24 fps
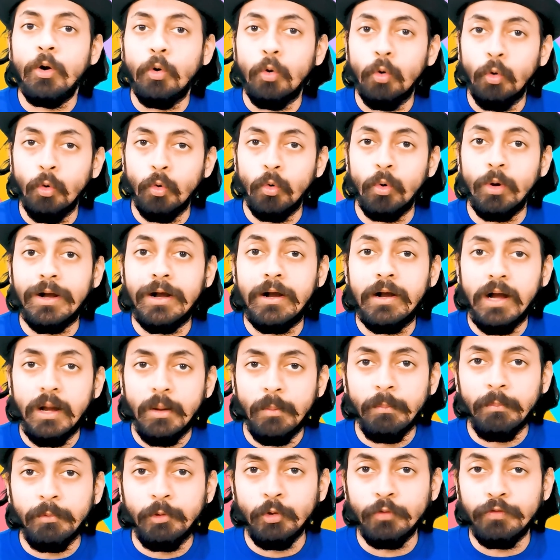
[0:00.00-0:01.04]
who
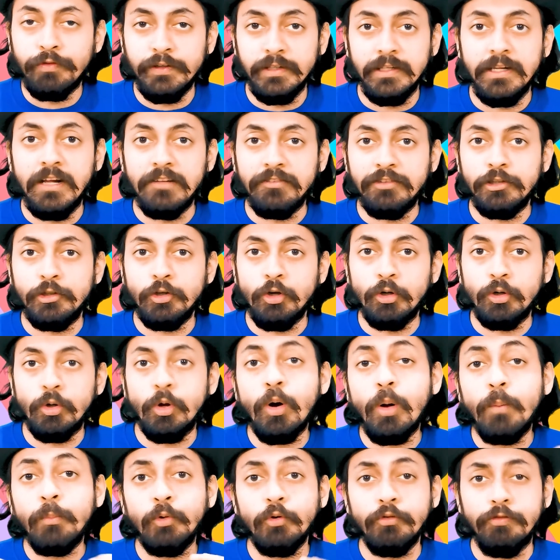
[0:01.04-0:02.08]
come to
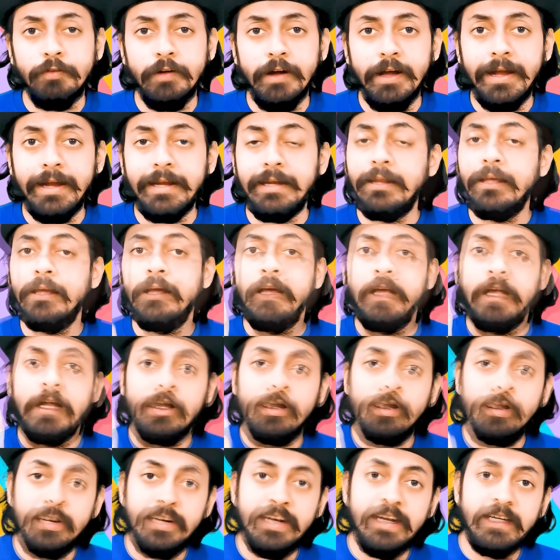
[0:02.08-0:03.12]
Freelancer.com to find
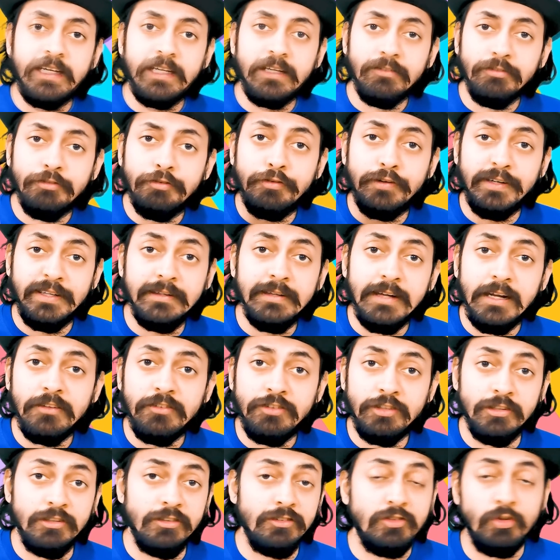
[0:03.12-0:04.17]
creative
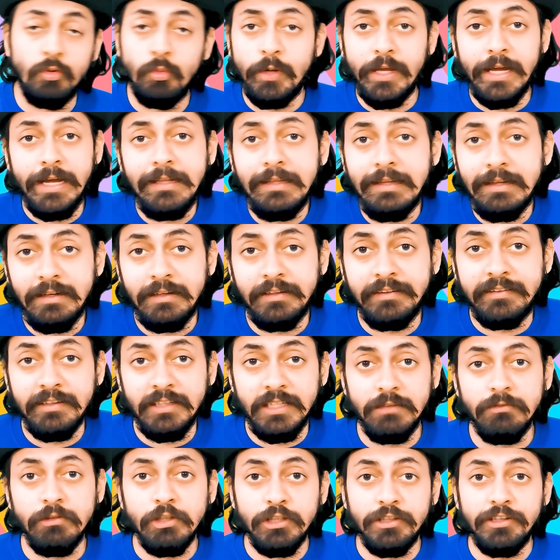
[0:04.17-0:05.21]
freelancers who can
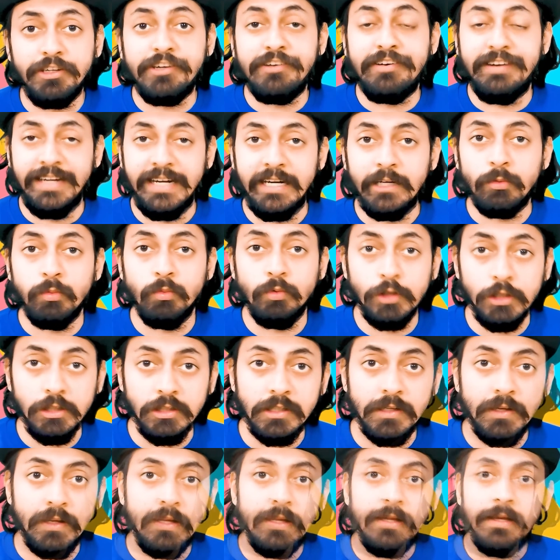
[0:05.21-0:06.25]
deliver great work.